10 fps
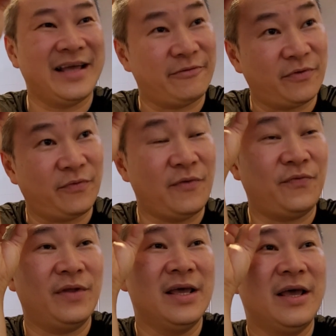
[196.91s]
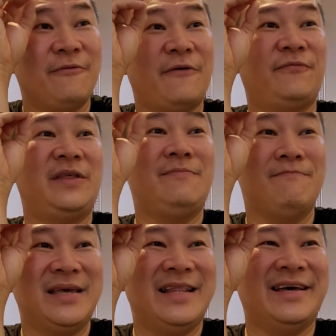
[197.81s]
They have a 50
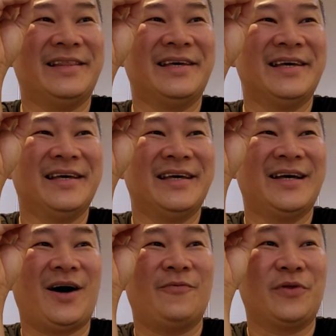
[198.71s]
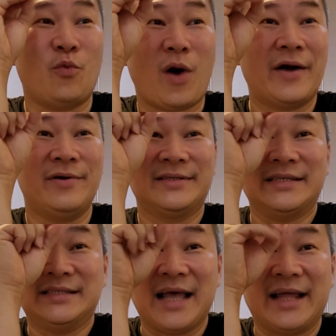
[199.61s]
million of the
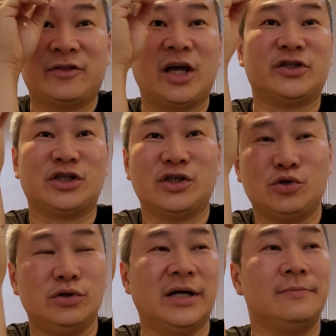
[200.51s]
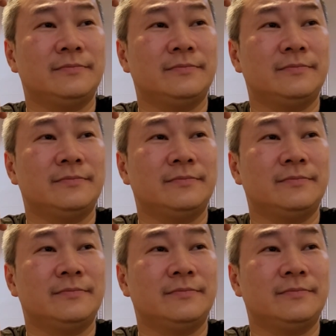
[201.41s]
virus is attached to the